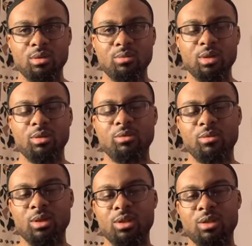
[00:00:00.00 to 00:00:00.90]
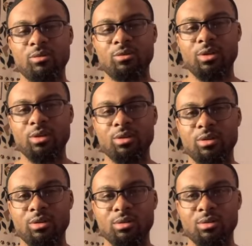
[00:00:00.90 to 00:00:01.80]
But even went a step further
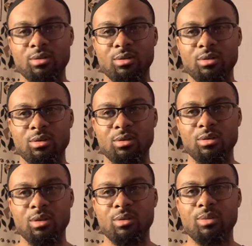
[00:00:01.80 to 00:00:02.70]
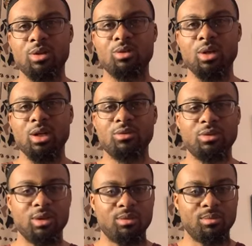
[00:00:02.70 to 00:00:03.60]
and made dua for
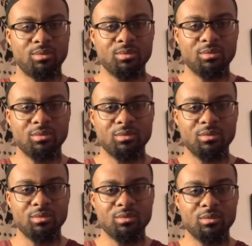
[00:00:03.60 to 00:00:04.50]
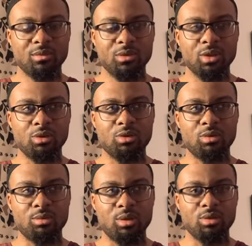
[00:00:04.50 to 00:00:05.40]
them, those who are
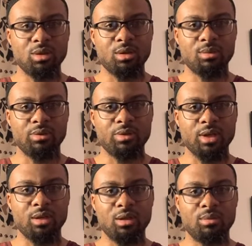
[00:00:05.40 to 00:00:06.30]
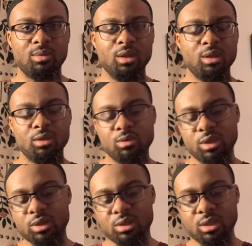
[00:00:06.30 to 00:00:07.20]
abusing him and fighting him. And what
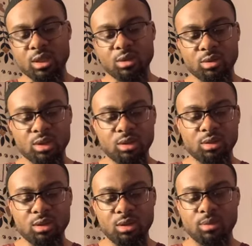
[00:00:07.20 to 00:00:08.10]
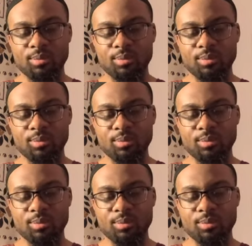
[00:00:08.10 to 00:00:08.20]
does this say? No, seriously though.